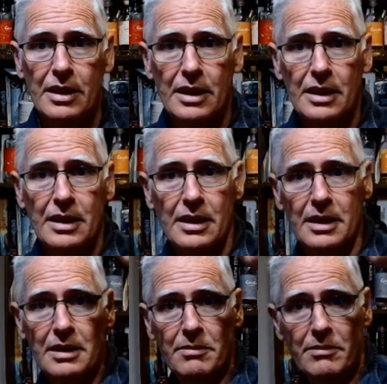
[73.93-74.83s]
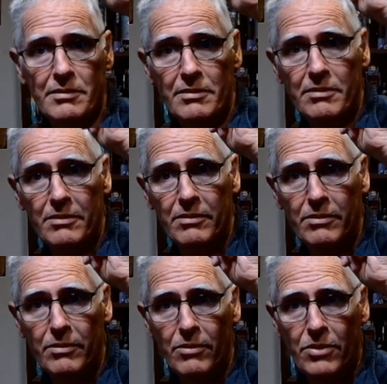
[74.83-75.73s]
um,
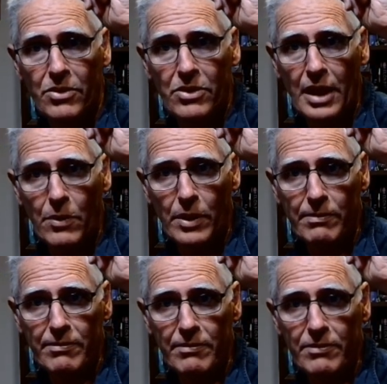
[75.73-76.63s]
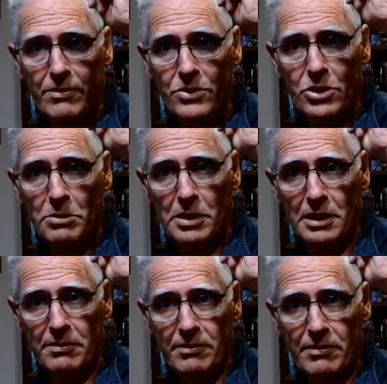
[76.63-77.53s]
that one. Zoom in